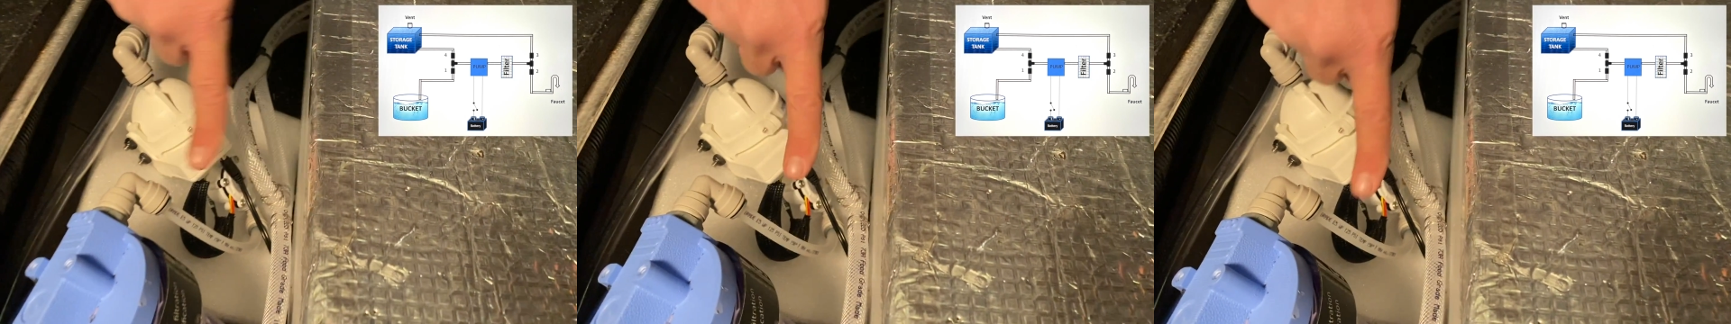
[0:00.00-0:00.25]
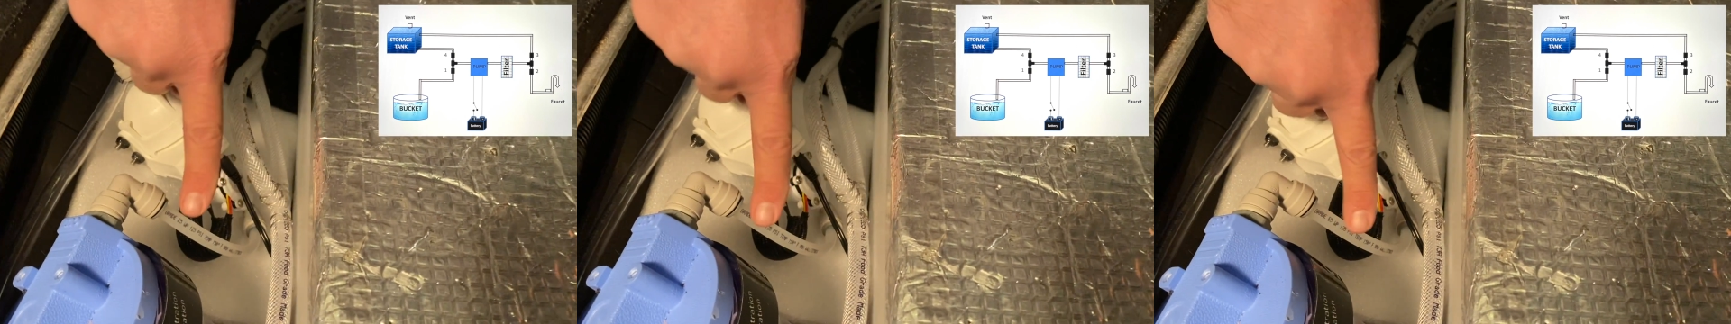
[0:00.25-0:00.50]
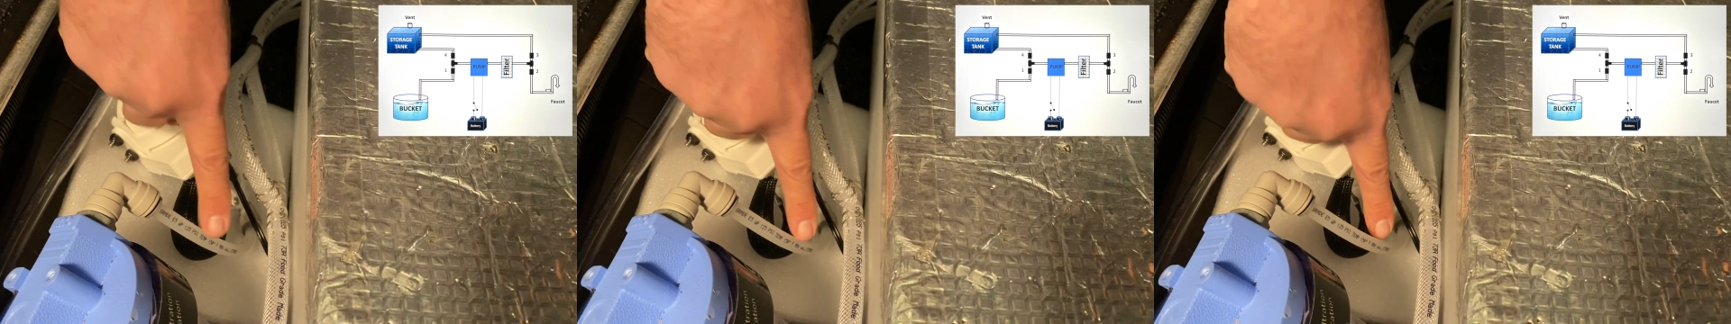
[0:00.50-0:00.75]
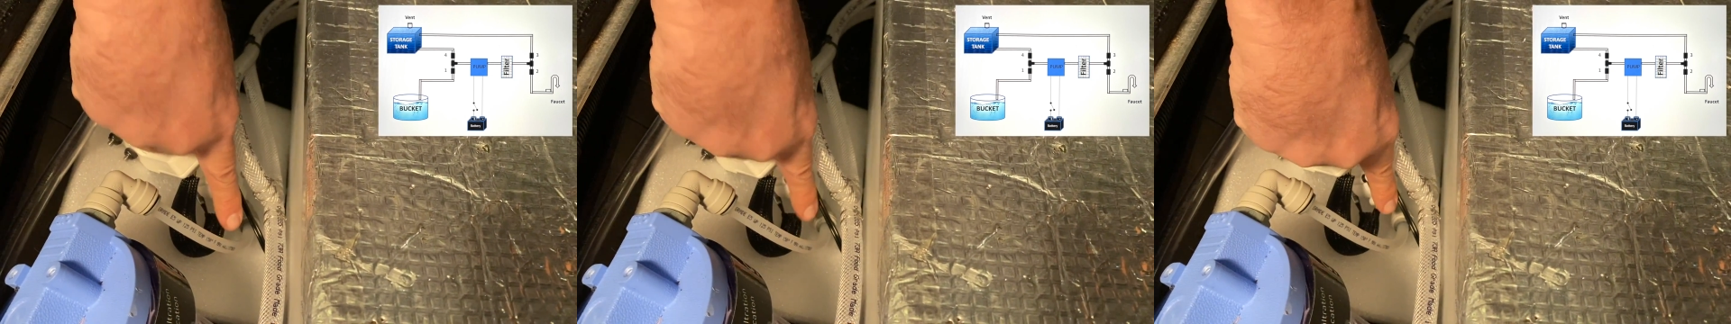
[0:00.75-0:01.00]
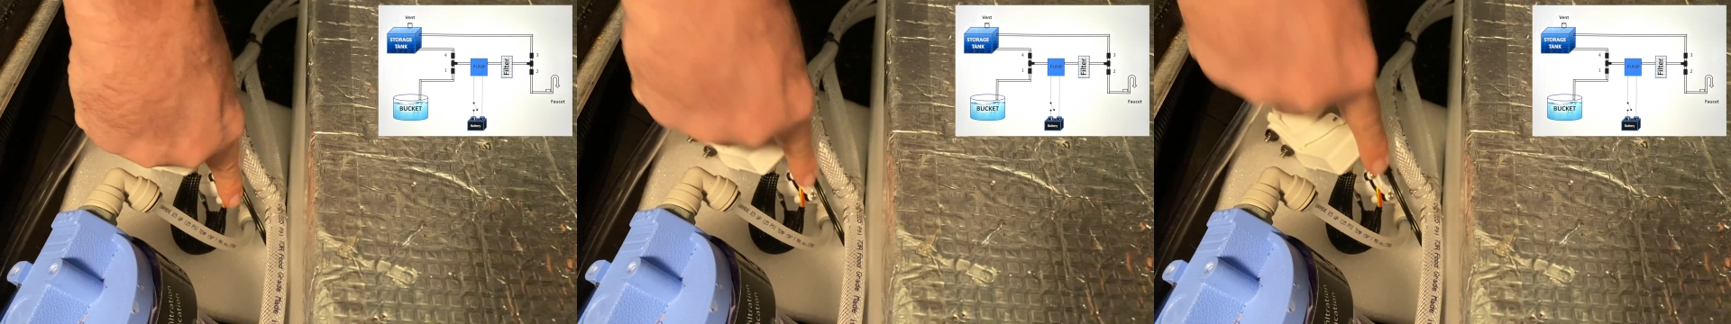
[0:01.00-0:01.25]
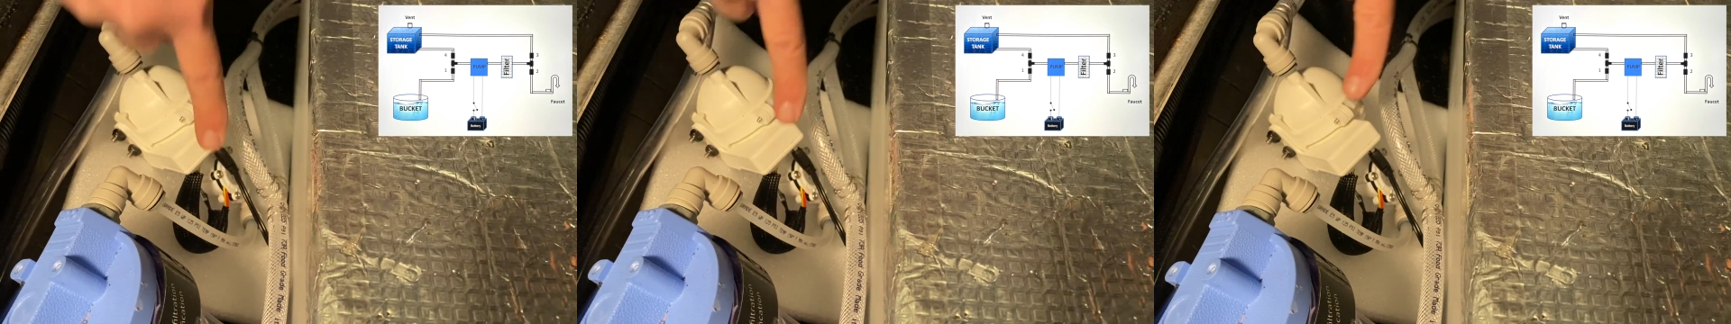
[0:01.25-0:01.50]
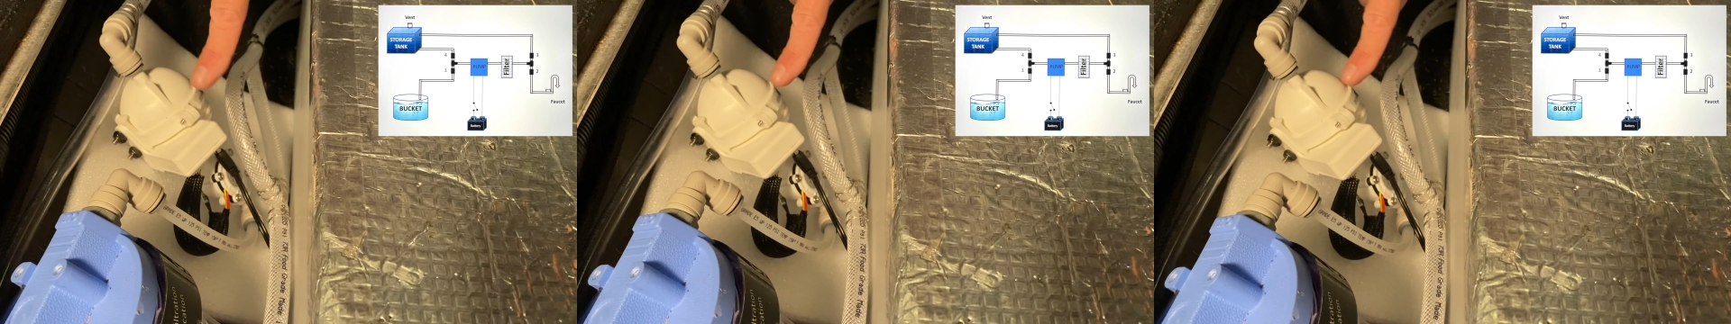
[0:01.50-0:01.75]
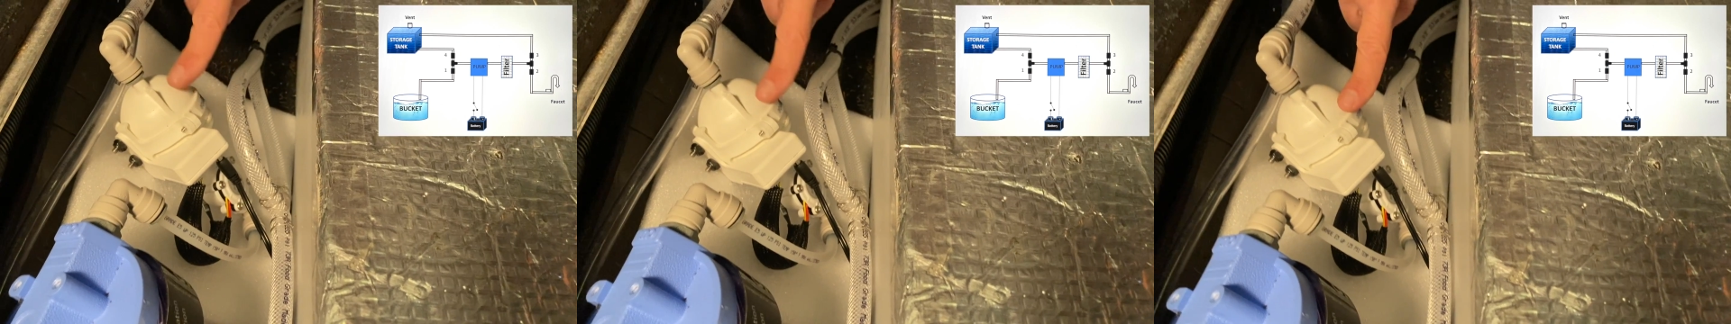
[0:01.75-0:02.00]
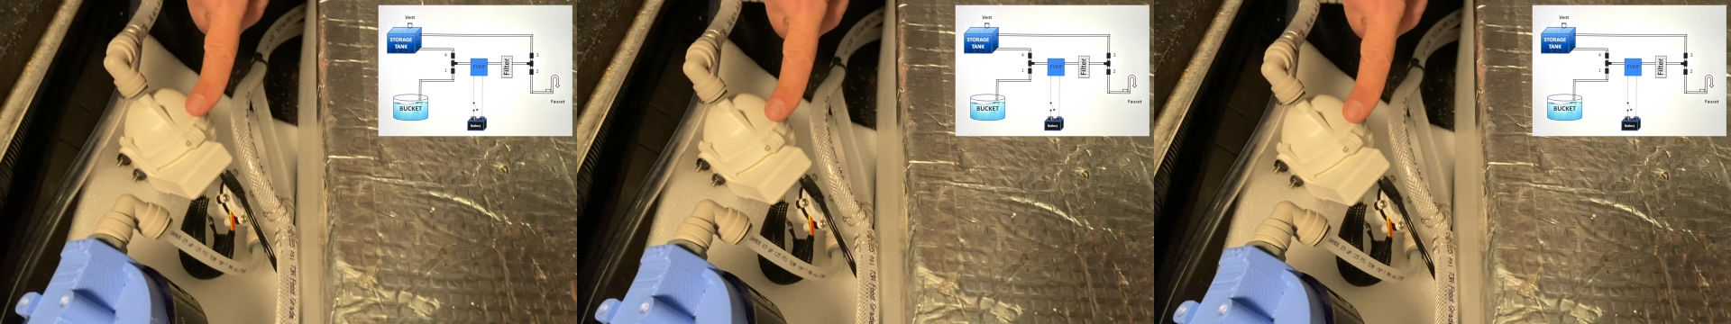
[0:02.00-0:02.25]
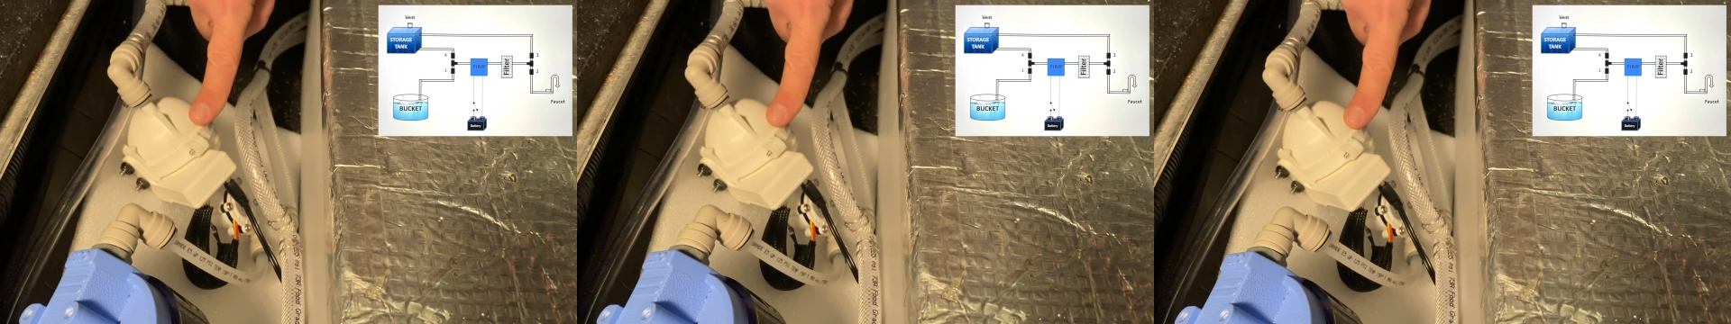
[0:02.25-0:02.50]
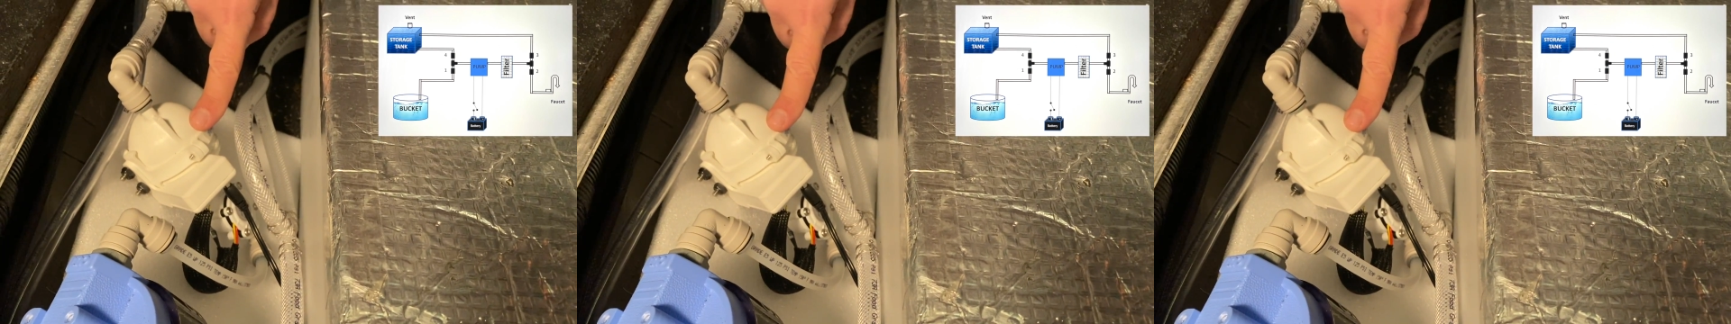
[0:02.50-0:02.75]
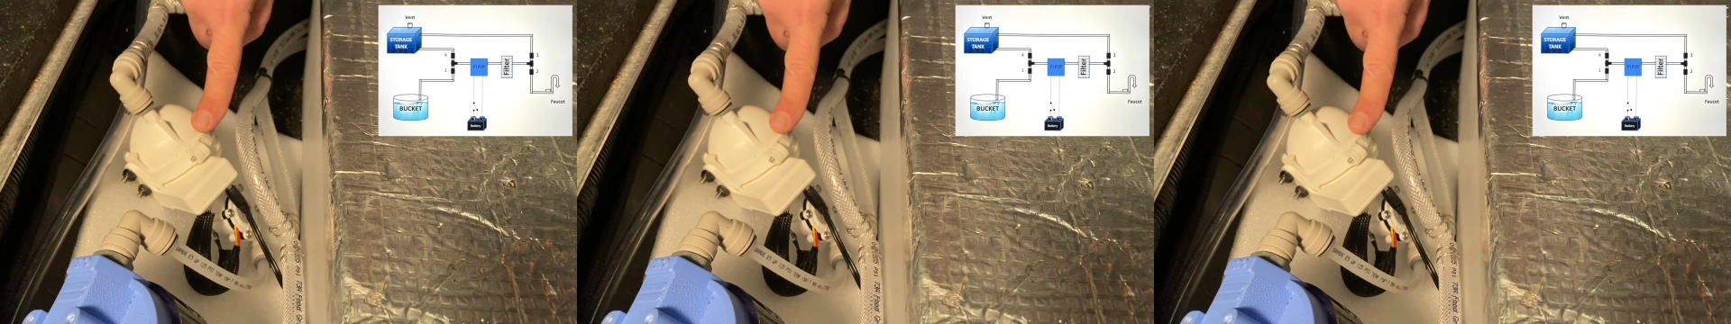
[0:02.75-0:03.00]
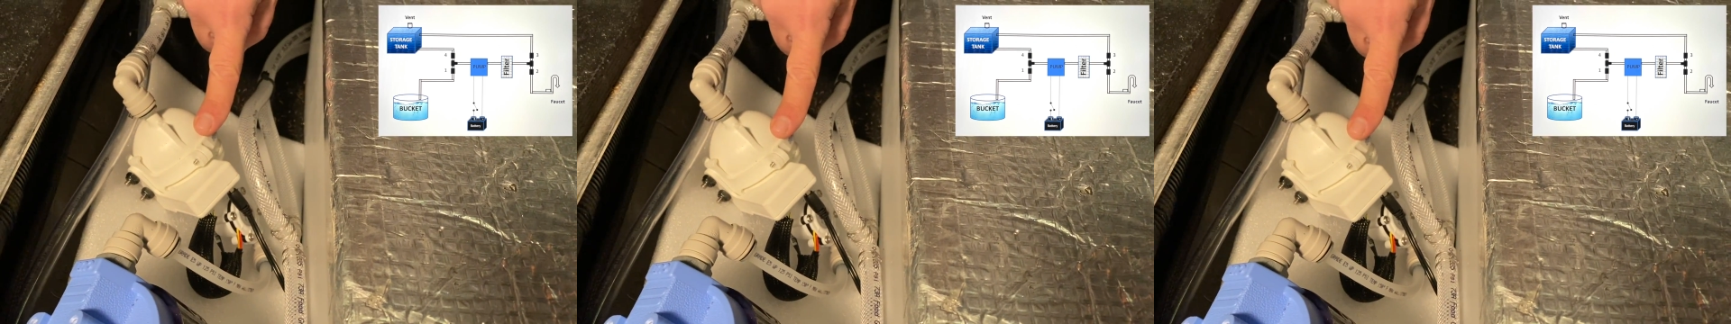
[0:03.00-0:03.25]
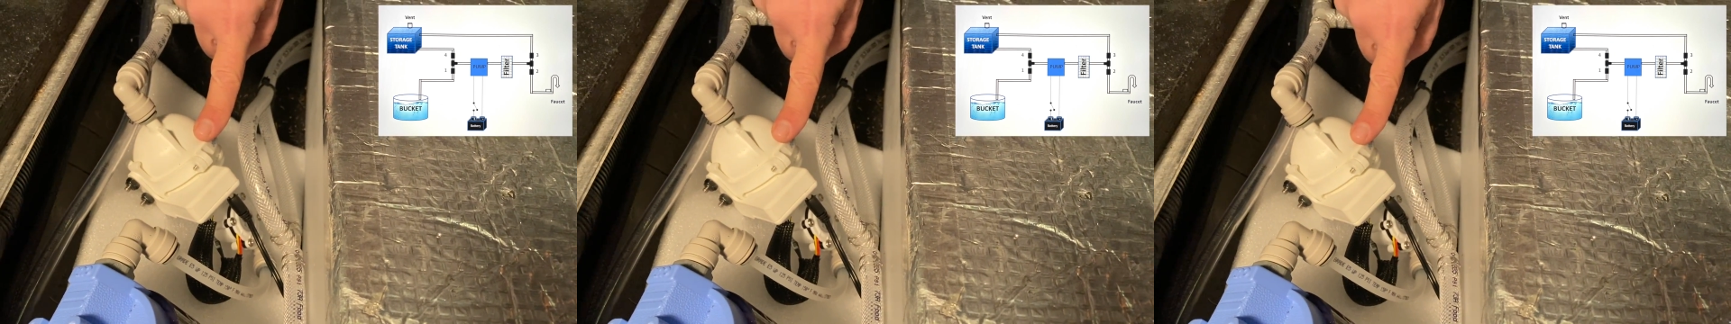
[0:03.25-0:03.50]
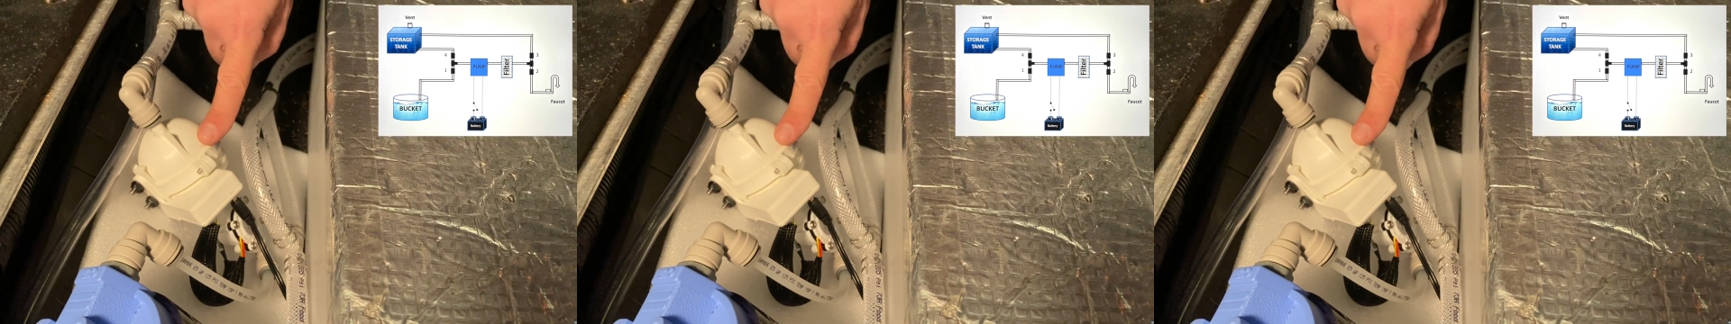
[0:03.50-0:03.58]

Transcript: [unreadable: no face in view]